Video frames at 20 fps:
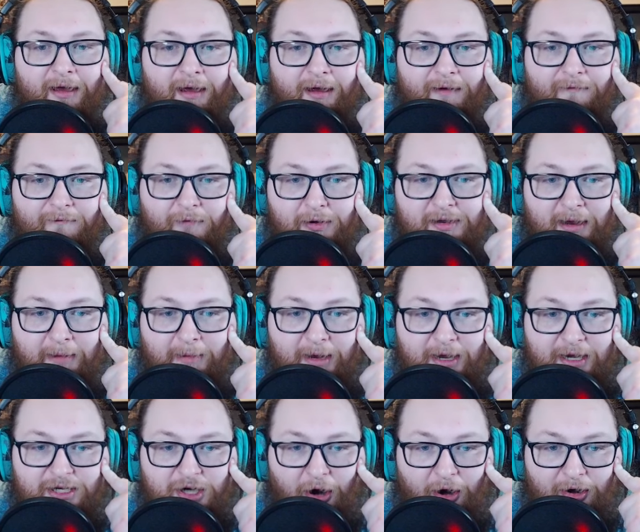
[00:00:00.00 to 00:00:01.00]
First time
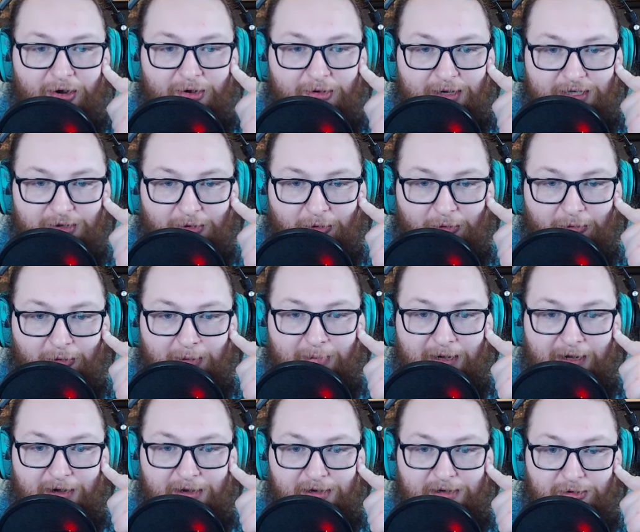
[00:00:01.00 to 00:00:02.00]
each card you control would be
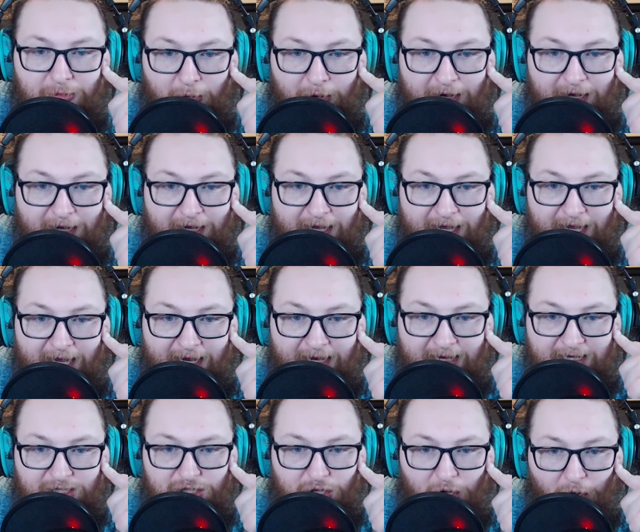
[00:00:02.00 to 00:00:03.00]
destroyed
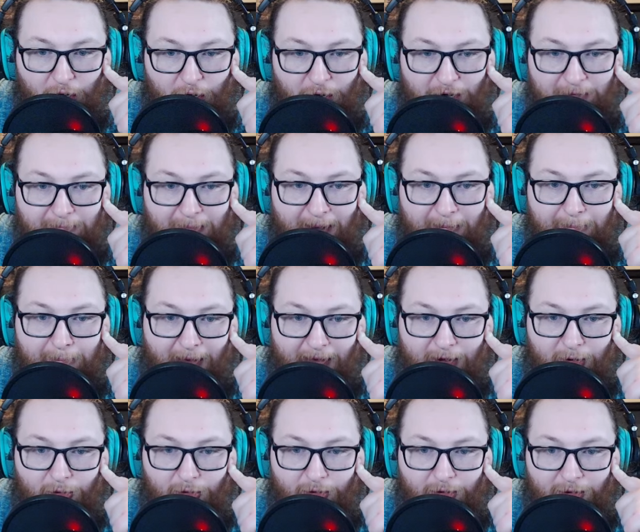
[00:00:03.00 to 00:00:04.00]
each turn by
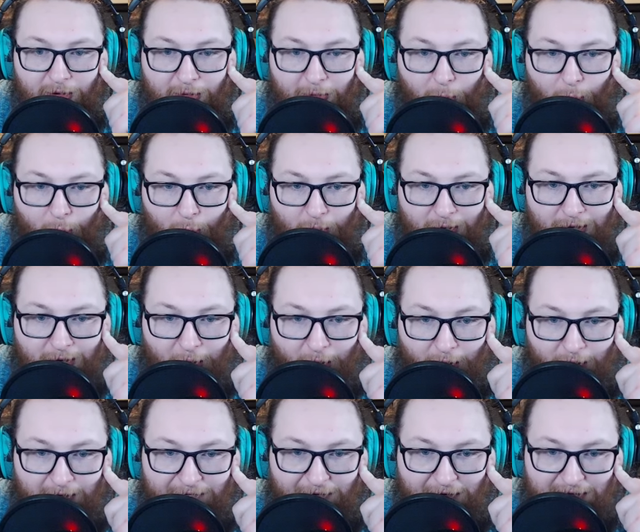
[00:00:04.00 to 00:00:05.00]
battle or
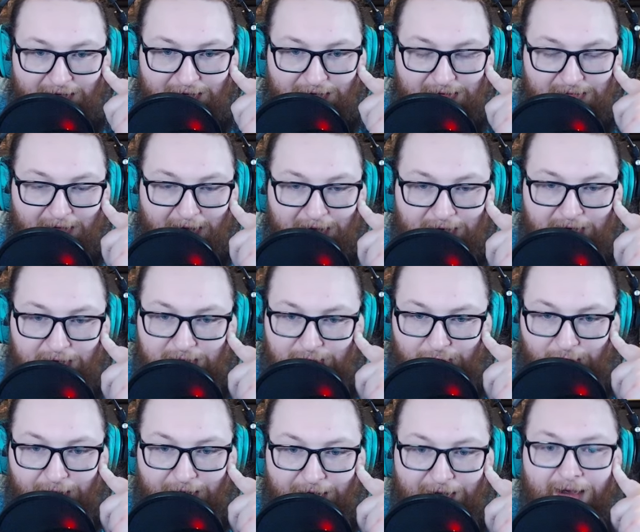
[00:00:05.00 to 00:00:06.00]
card effect, it's not
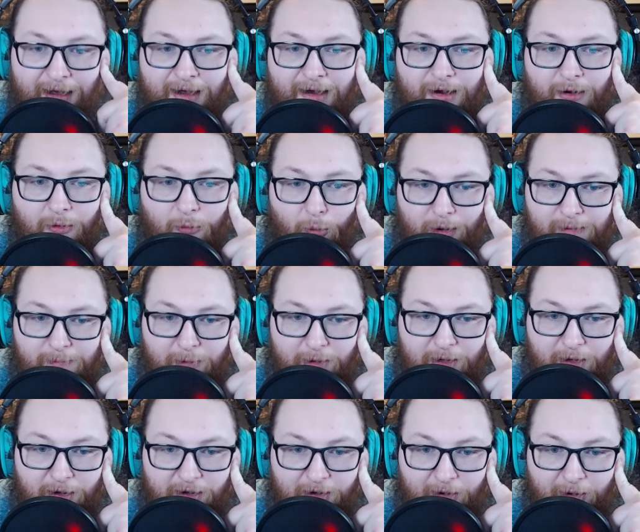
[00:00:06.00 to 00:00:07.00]
destroyed. Once per
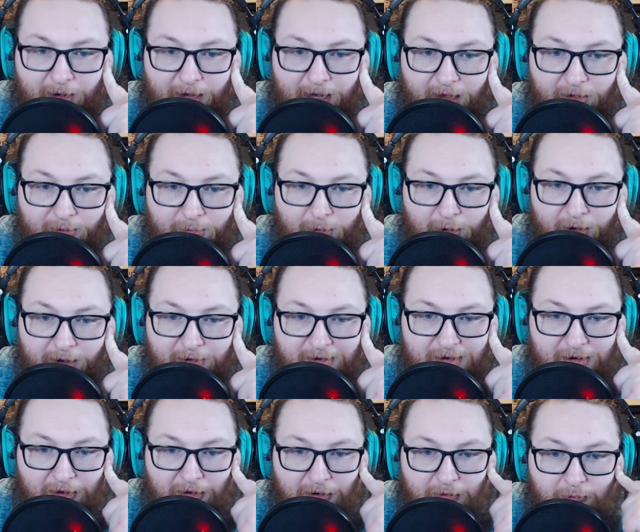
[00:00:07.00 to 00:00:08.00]
turn during either player's
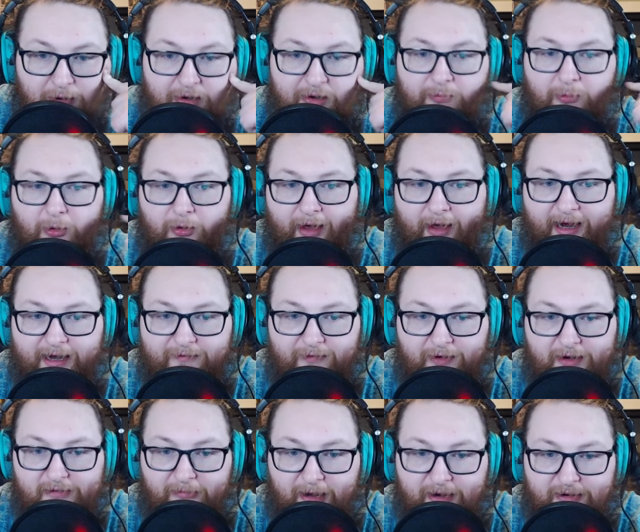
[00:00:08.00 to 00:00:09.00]
turn, when your opponent
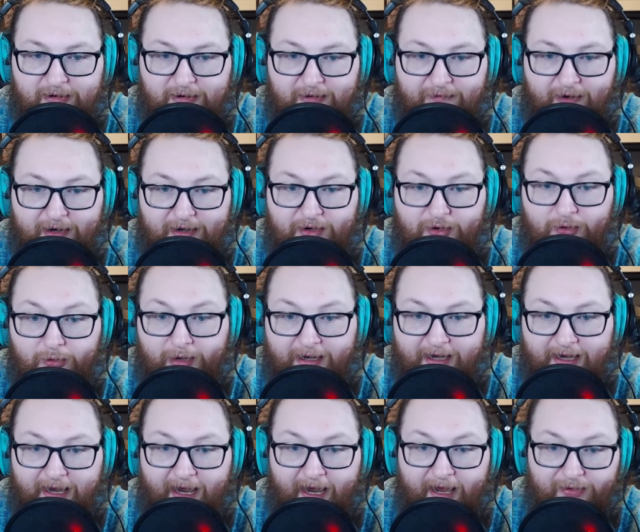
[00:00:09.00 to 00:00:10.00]
activates a monster effect, you can
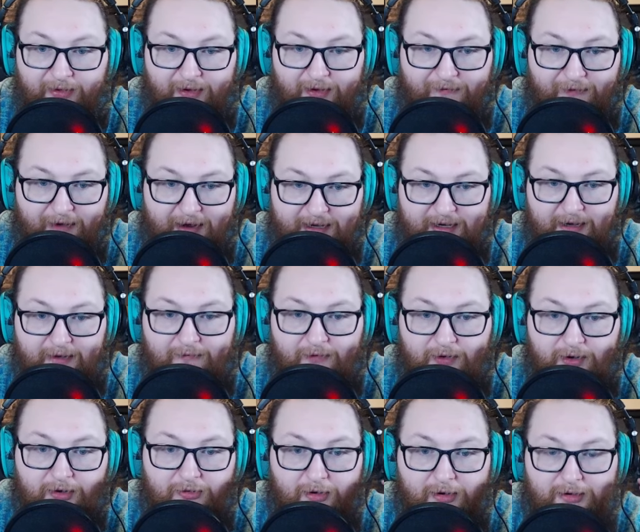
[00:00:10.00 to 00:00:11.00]
negate the effect, and if you
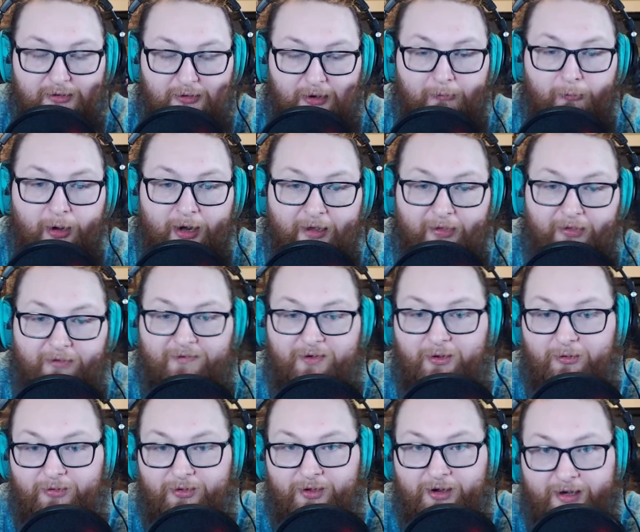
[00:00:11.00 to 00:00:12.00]
do, destroy one on the
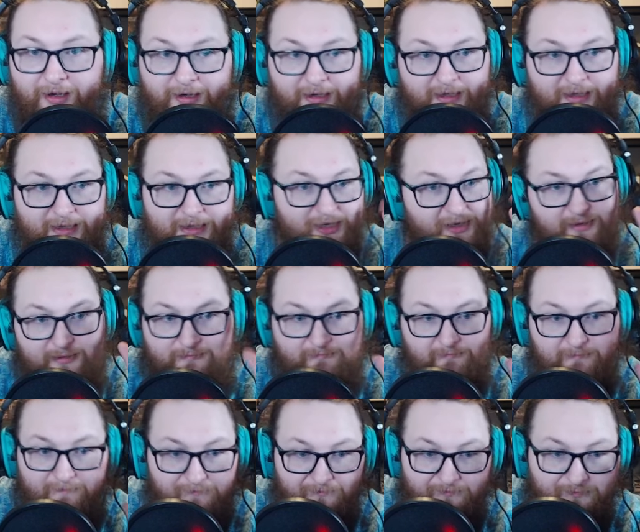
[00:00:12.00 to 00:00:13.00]
field. Just
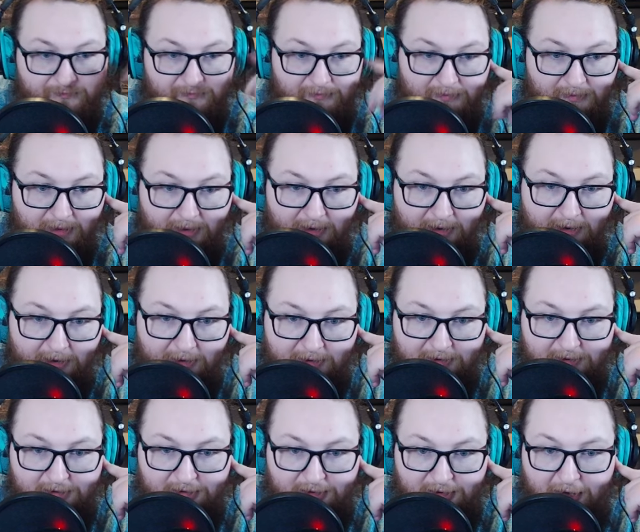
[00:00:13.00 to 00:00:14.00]

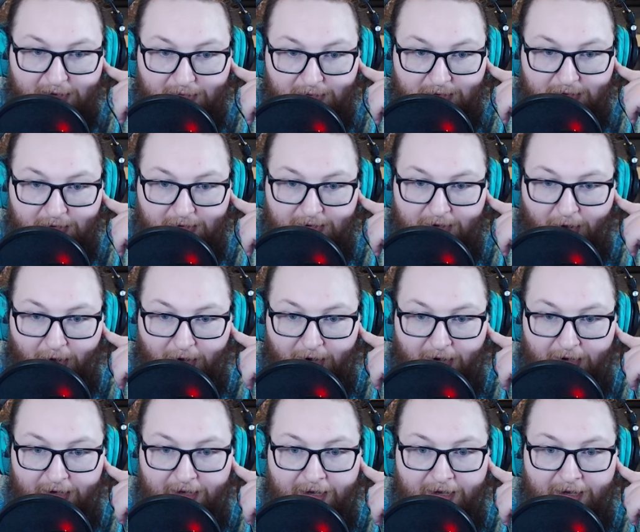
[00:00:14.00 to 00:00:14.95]
insanely good card.